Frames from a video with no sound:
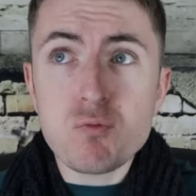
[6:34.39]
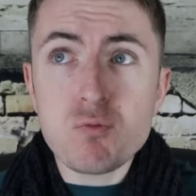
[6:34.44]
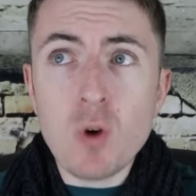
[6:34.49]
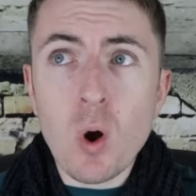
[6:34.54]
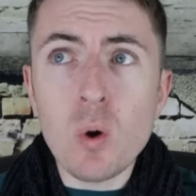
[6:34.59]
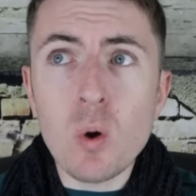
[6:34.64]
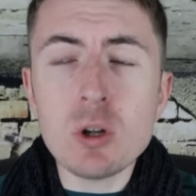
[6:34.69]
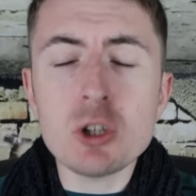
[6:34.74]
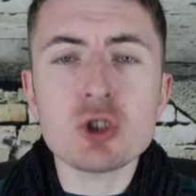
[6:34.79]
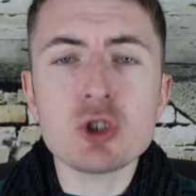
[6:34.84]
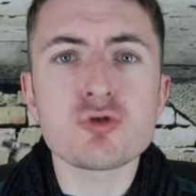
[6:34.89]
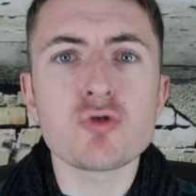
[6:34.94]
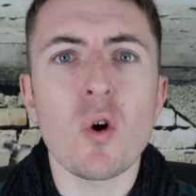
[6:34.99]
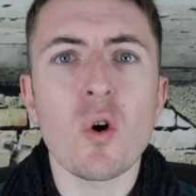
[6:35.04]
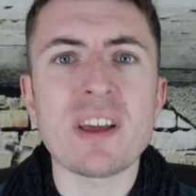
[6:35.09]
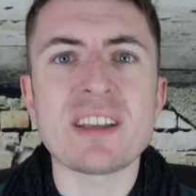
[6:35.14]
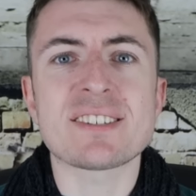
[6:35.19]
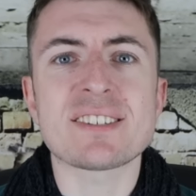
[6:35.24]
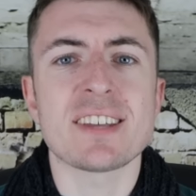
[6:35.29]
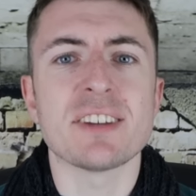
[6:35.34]
Rolls
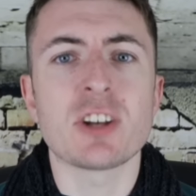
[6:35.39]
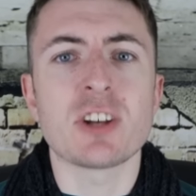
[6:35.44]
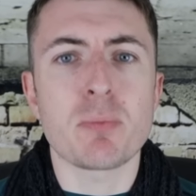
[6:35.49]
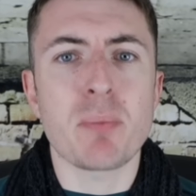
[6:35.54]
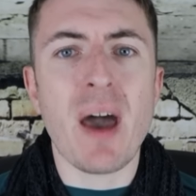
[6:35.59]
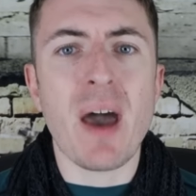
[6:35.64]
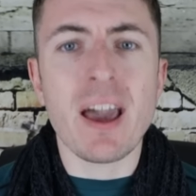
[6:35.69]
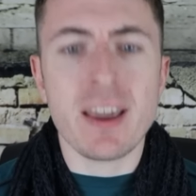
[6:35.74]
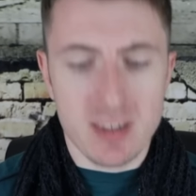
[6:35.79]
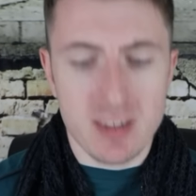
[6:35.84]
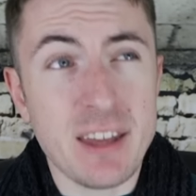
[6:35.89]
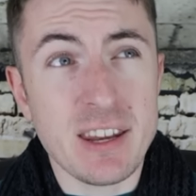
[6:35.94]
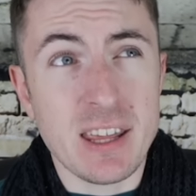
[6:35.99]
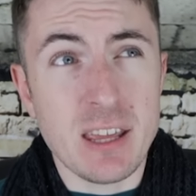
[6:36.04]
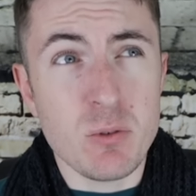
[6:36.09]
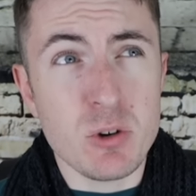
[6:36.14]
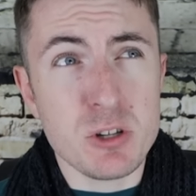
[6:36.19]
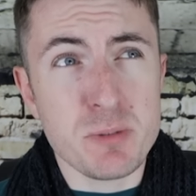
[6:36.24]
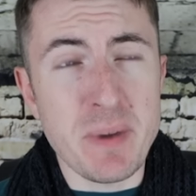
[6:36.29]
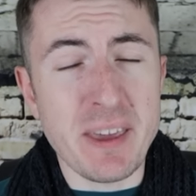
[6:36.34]
Royce centre back. And
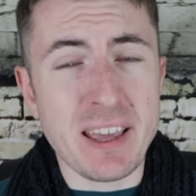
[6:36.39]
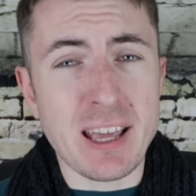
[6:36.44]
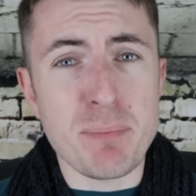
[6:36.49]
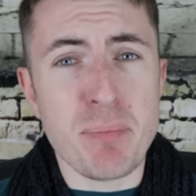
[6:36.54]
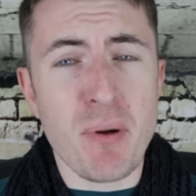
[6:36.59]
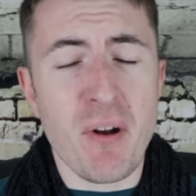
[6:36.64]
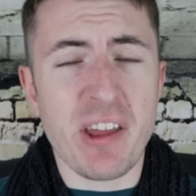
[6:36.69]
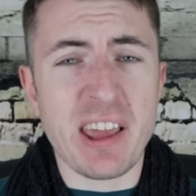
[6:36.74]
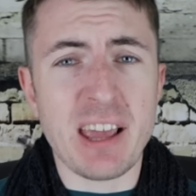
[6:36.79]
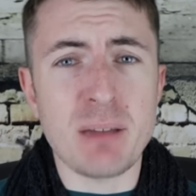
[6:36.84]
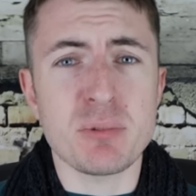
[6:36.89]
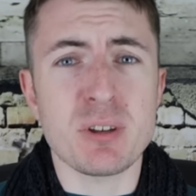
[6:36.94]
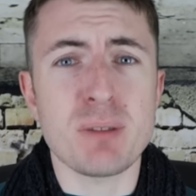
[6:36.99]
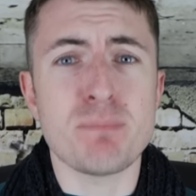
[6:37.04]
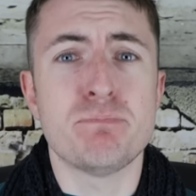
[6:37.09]
here was me comparing him to